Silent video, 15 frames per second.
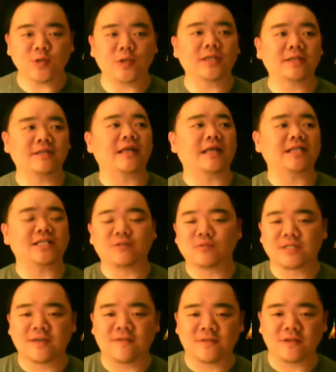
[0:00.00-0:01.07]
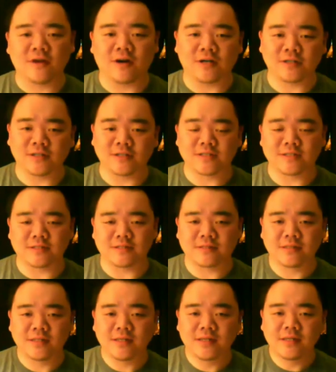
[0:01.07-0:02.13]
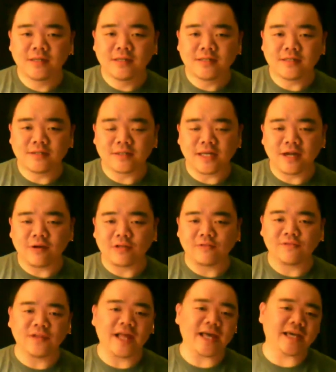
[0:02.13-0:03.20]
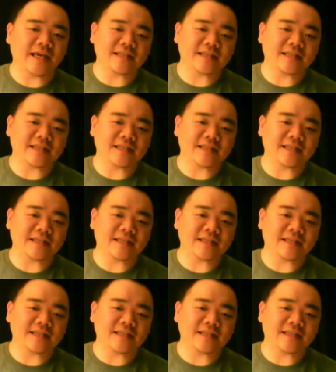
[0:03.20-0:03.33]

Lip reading: and that she was given the honor to carry the flag.